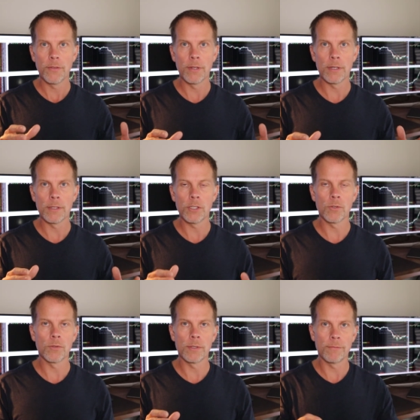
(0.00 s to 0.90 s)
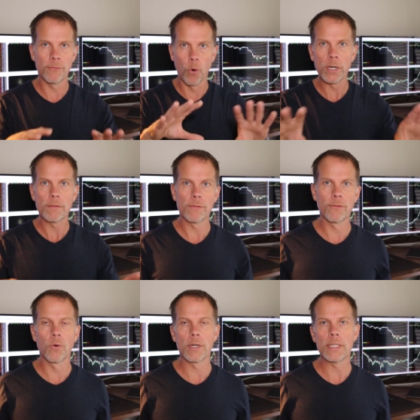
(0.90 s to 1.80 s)
the, you know, the four,
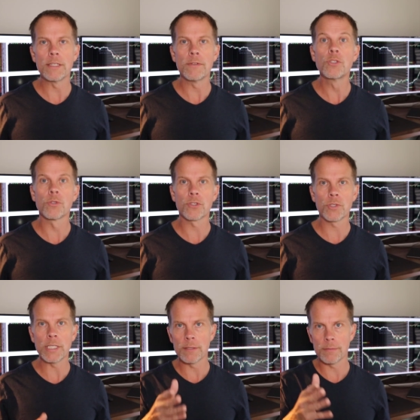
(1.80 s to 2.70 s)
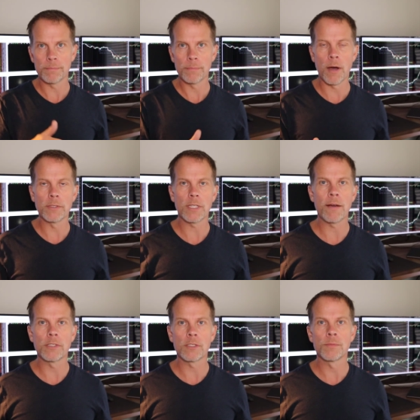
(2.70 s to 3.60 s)
four individual screens obviously
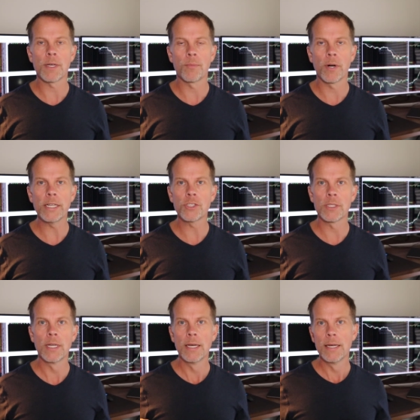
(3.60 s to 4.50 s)
having some separation.